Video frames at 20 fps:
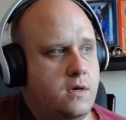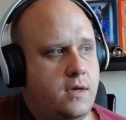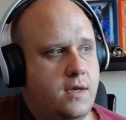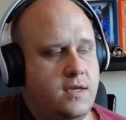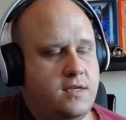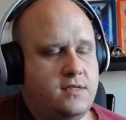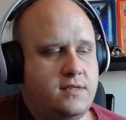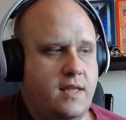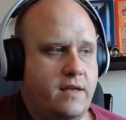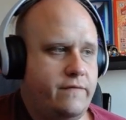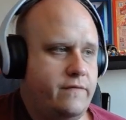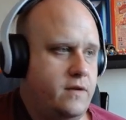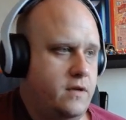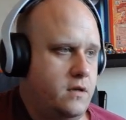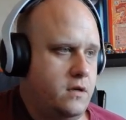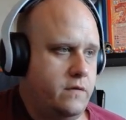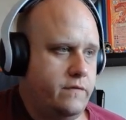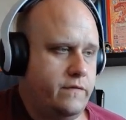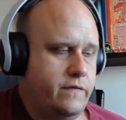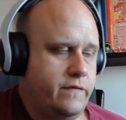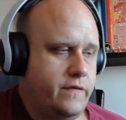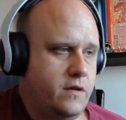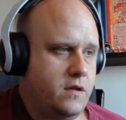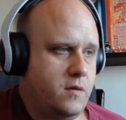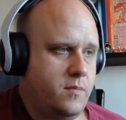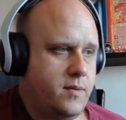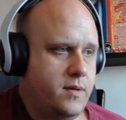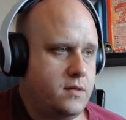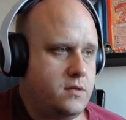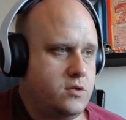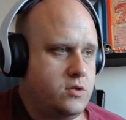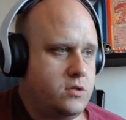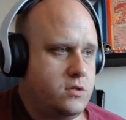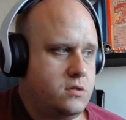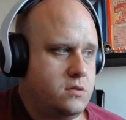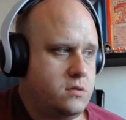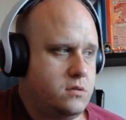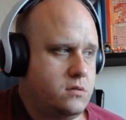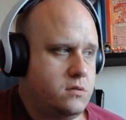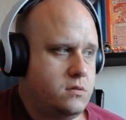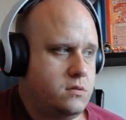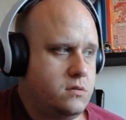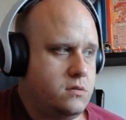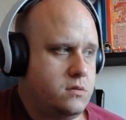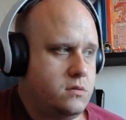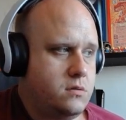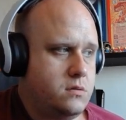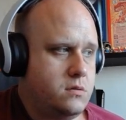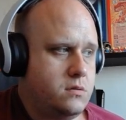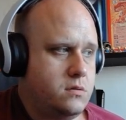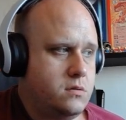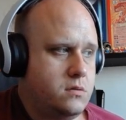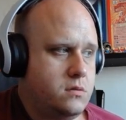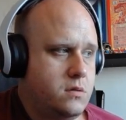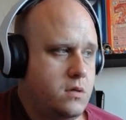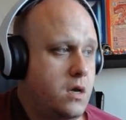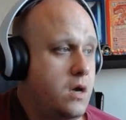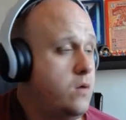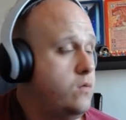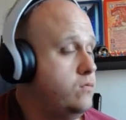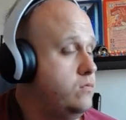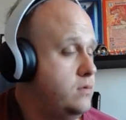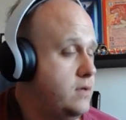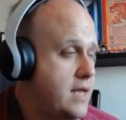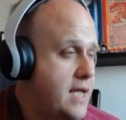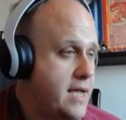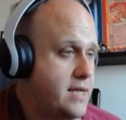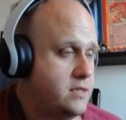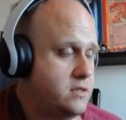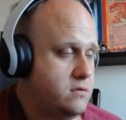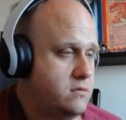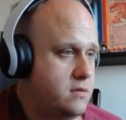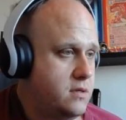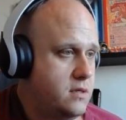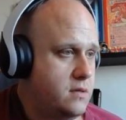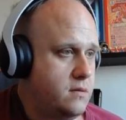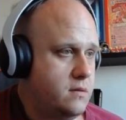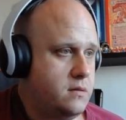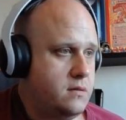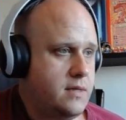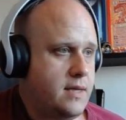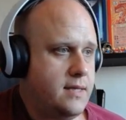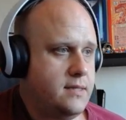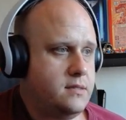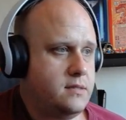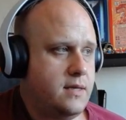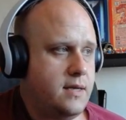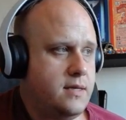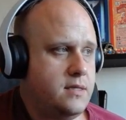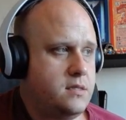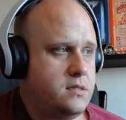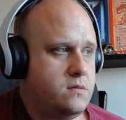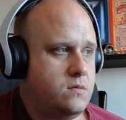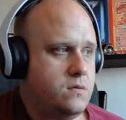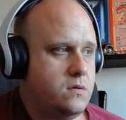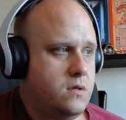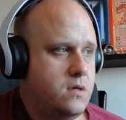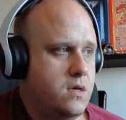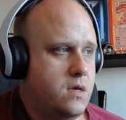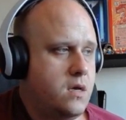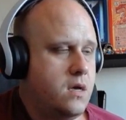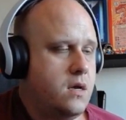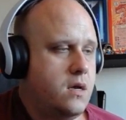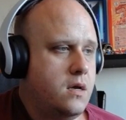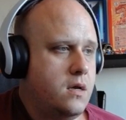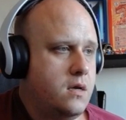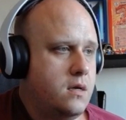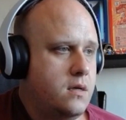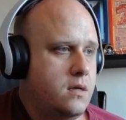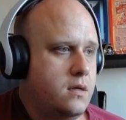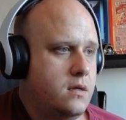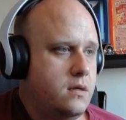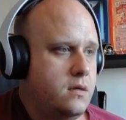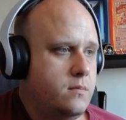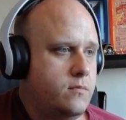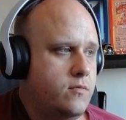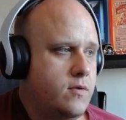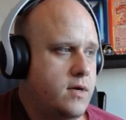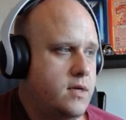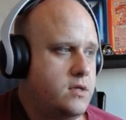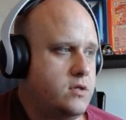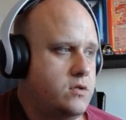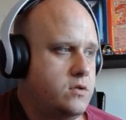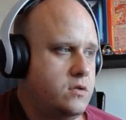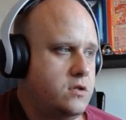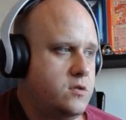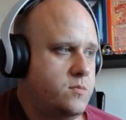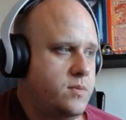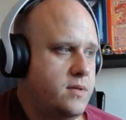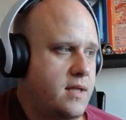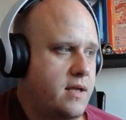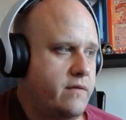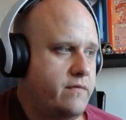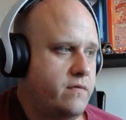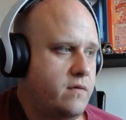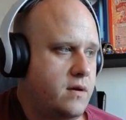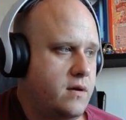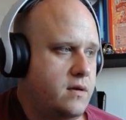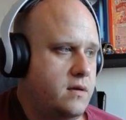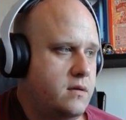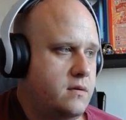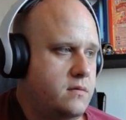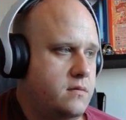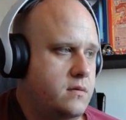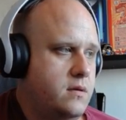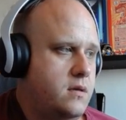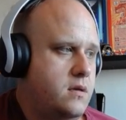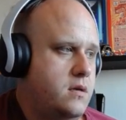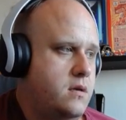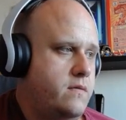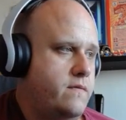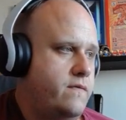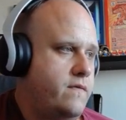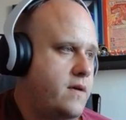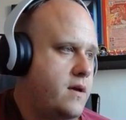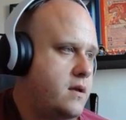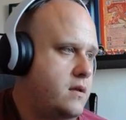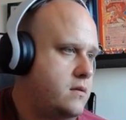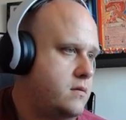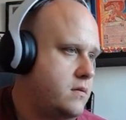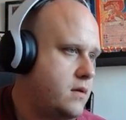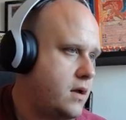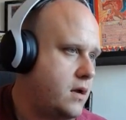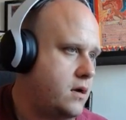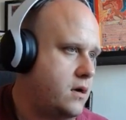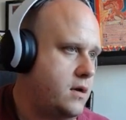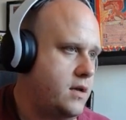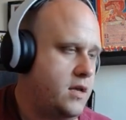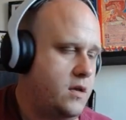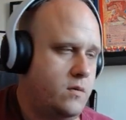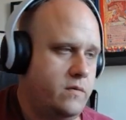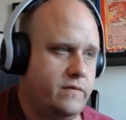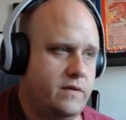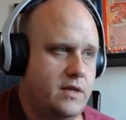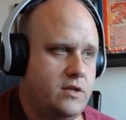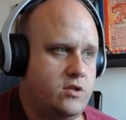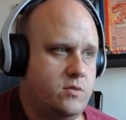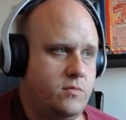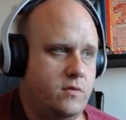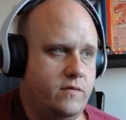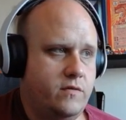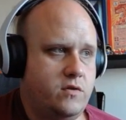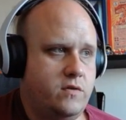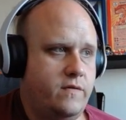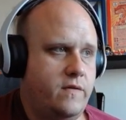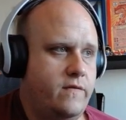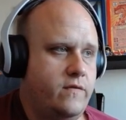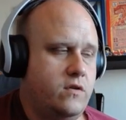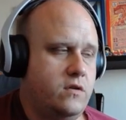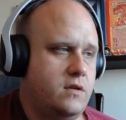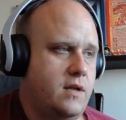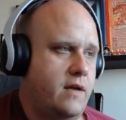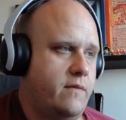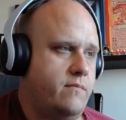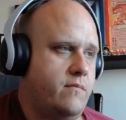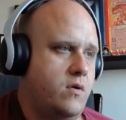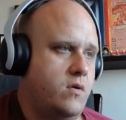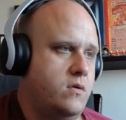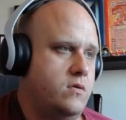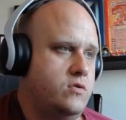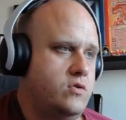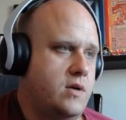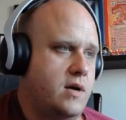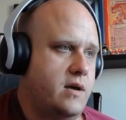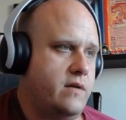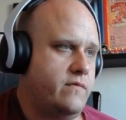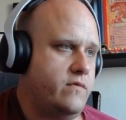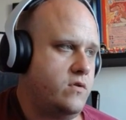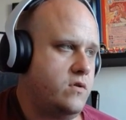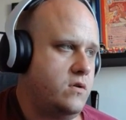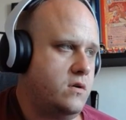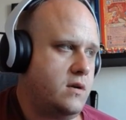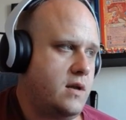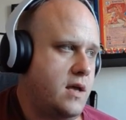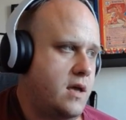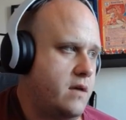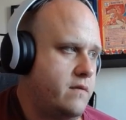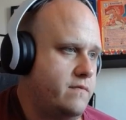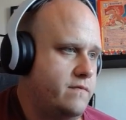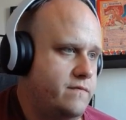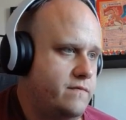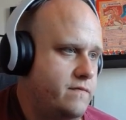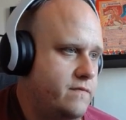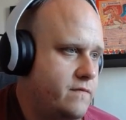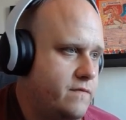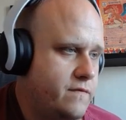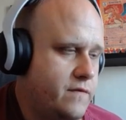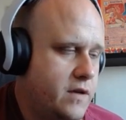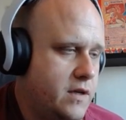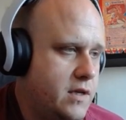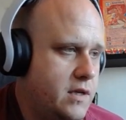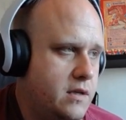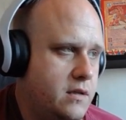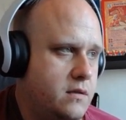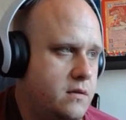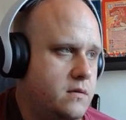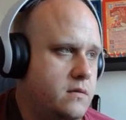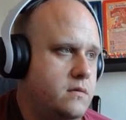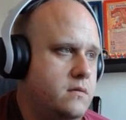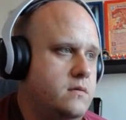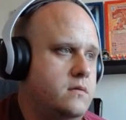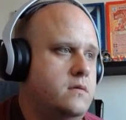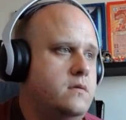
He's definitely going for Thunder Punch. That screen, That's nice. Raise your Spadef, right? Yeah, fine. I can't hit you with an electric move you're either going to have Motor Drive or you're going to have fucking